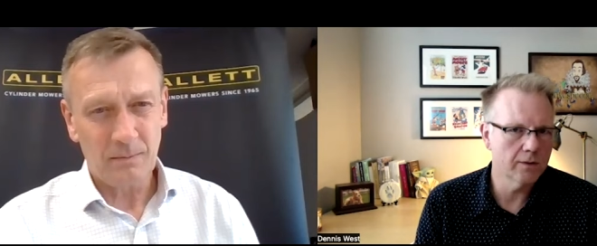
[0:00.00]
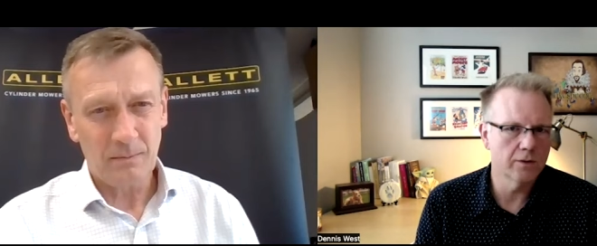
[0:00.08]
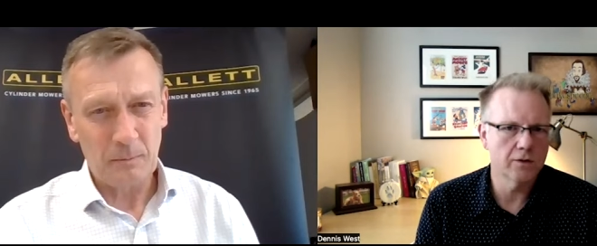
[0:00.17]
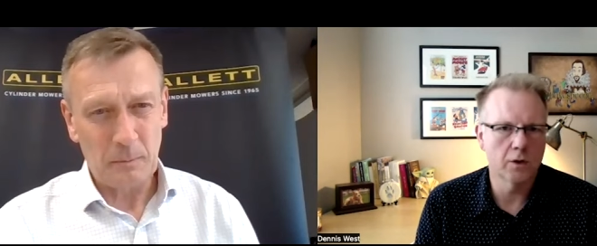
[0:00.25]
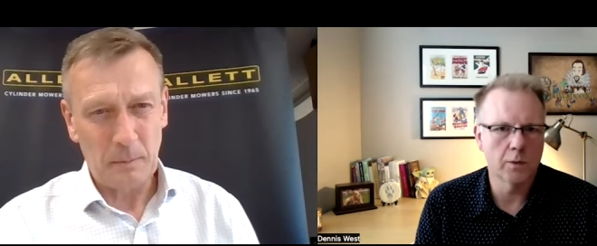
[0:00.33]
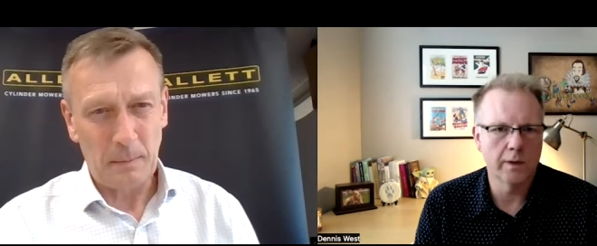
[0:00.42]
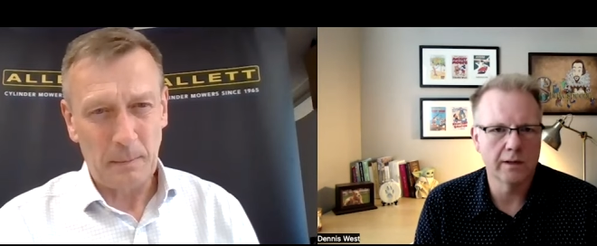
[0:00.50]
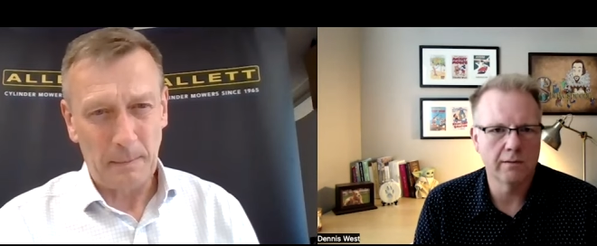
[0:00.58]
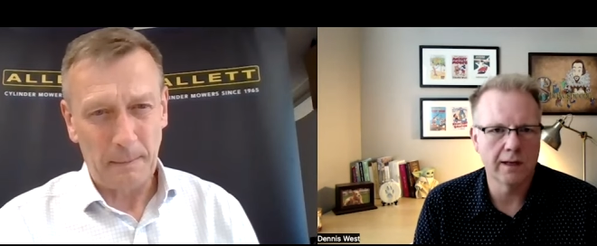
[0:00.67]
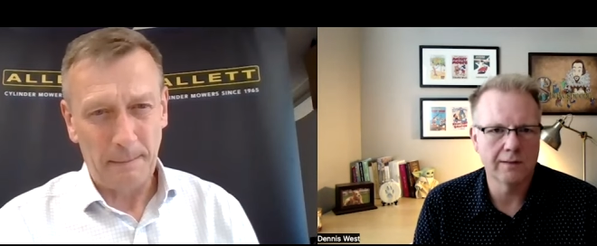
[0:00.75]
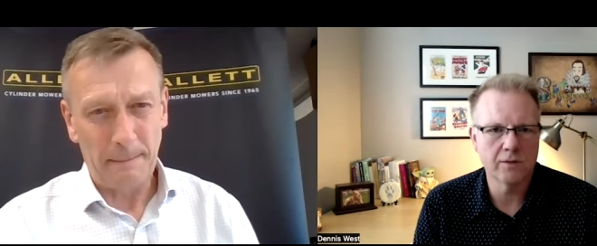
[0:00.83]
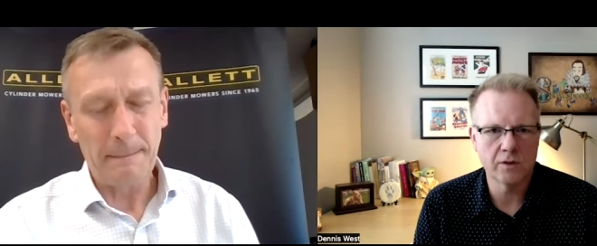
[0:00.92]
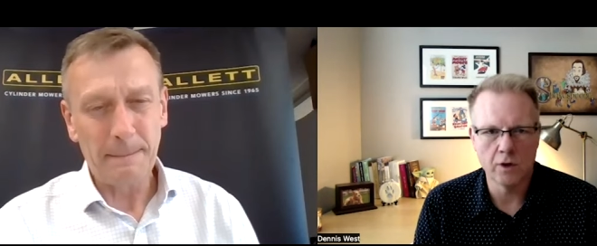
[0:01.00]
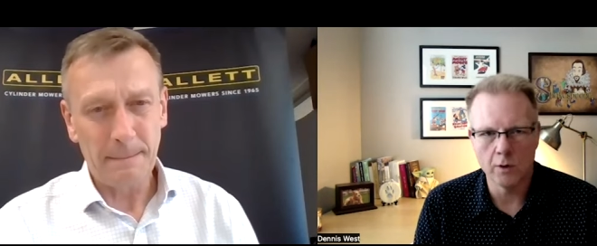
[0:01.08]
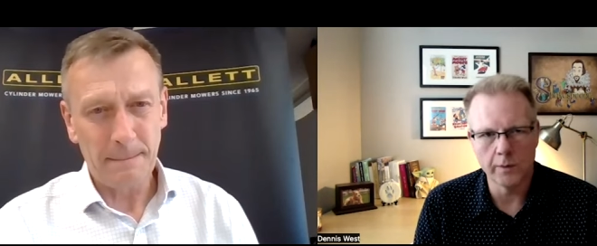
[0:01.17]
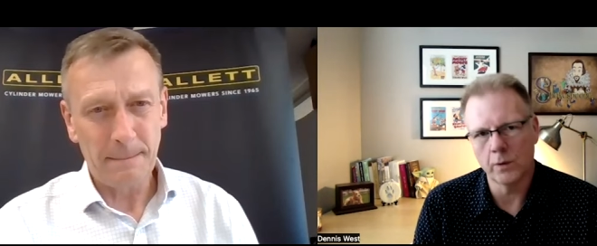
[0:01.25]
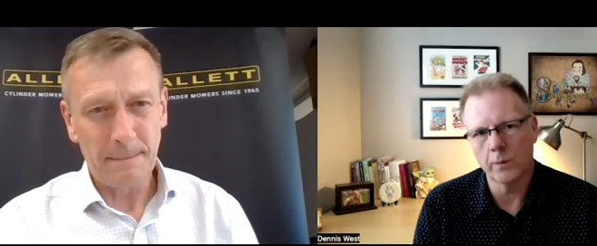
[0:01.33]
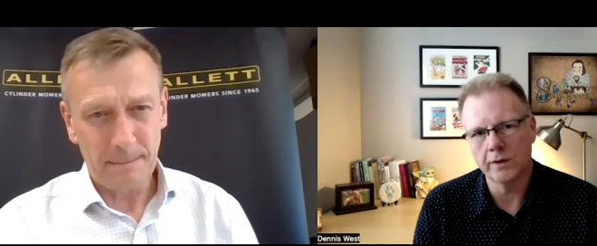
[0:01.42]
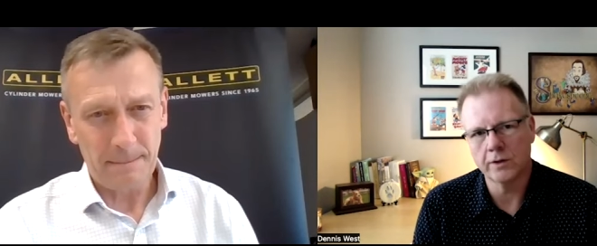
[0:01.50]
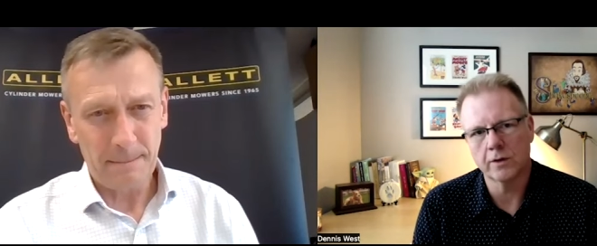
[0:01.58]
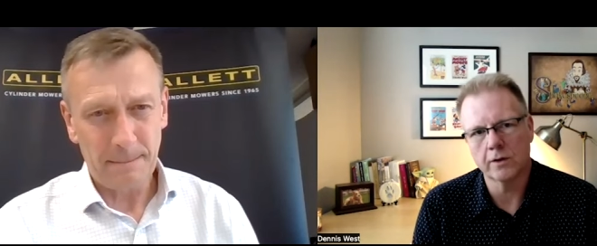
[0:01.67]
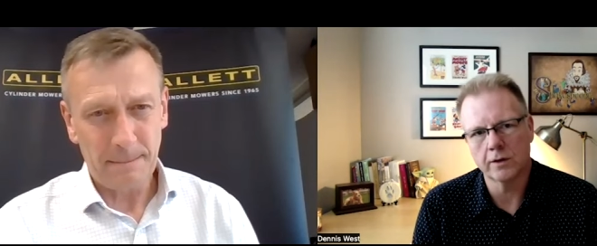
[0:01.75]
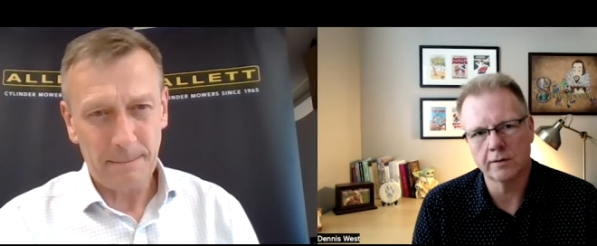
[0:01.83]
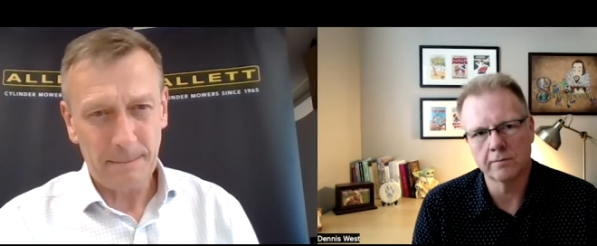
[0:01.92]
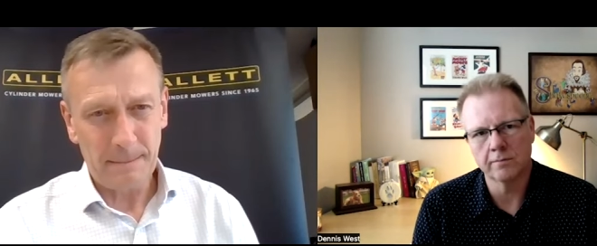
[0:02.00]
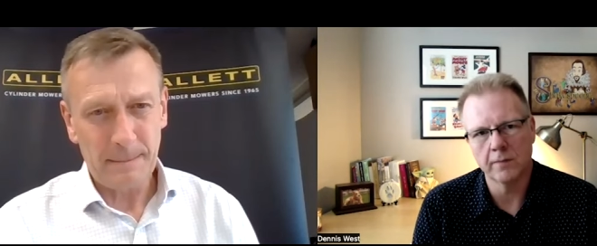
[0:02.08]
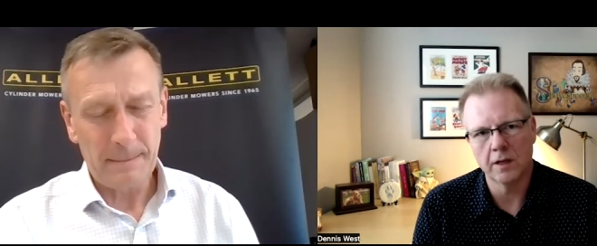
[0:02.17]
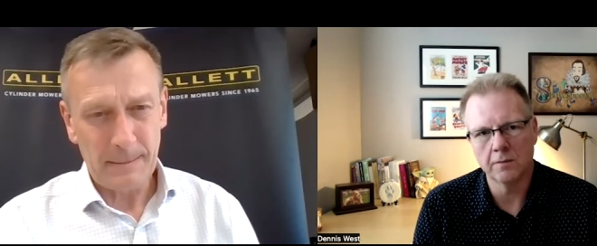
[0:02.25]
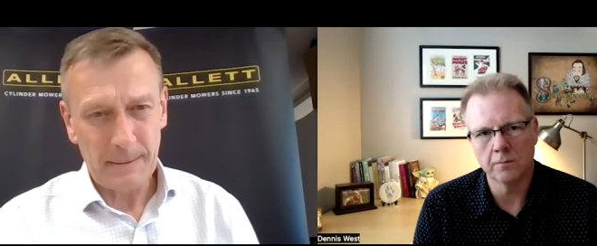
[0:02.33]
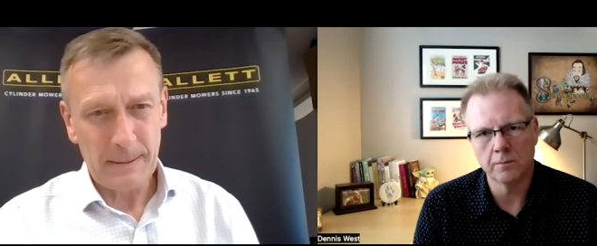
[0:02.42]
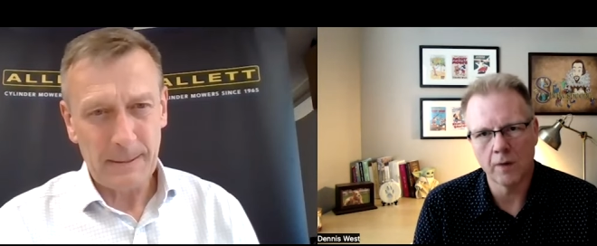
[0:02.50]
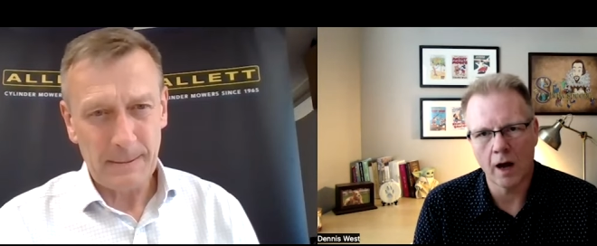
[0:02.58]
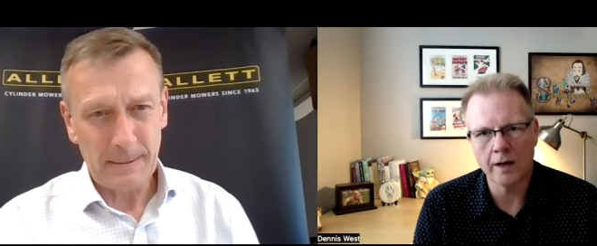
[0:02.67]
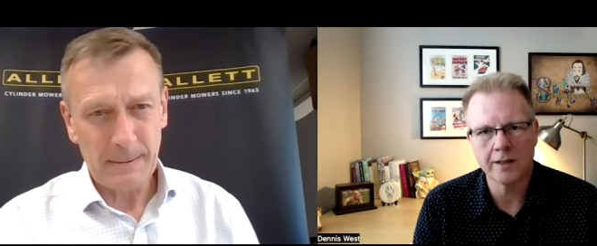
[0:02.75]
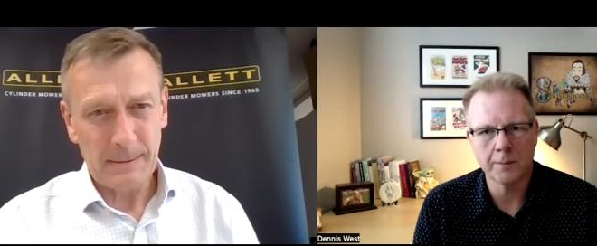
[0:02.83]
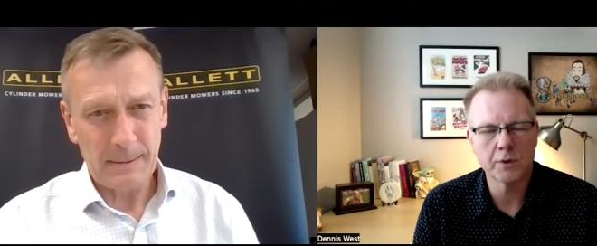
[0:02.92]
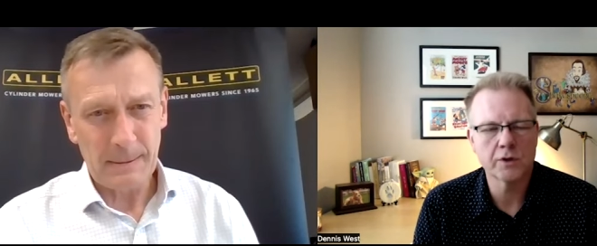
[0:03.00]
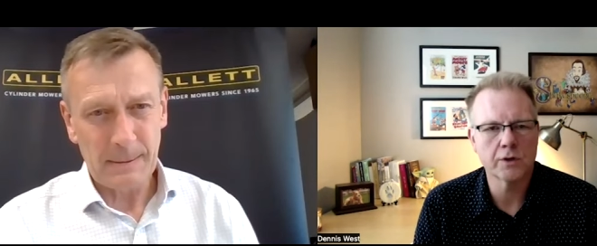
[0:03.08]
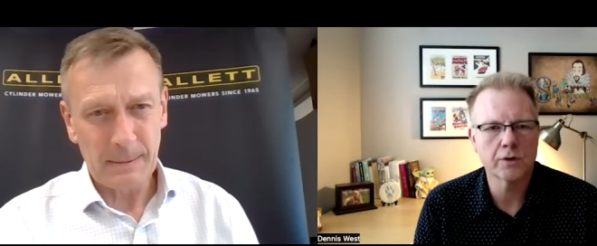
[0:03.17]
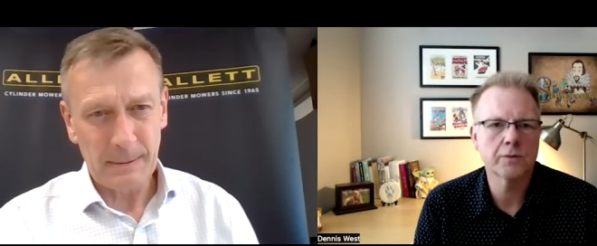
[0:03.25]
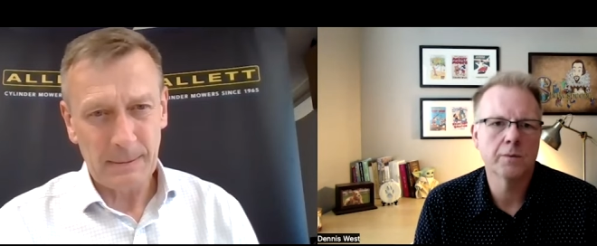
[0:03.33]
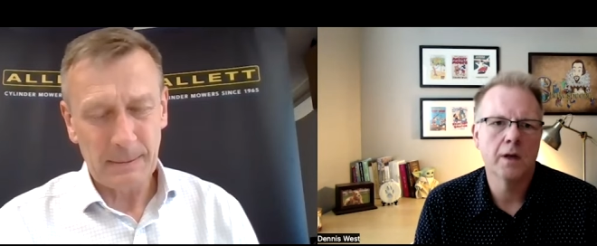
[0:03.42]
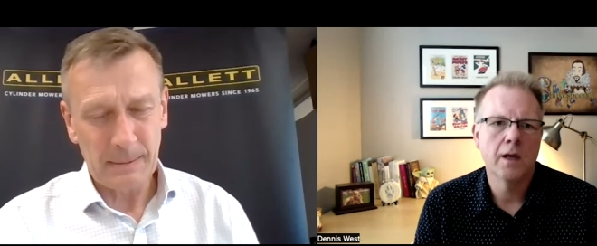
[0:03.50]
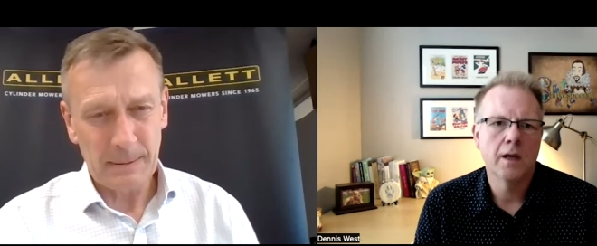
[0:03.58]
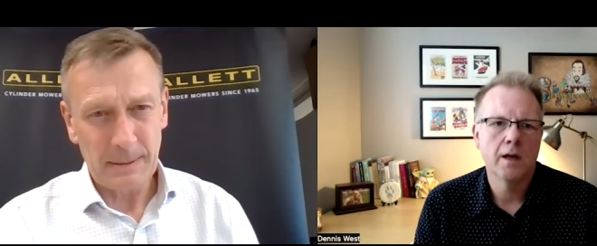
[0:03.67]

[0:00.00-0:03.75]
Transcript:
Speaker 1: and so we get snow in the winter and and hot temperatures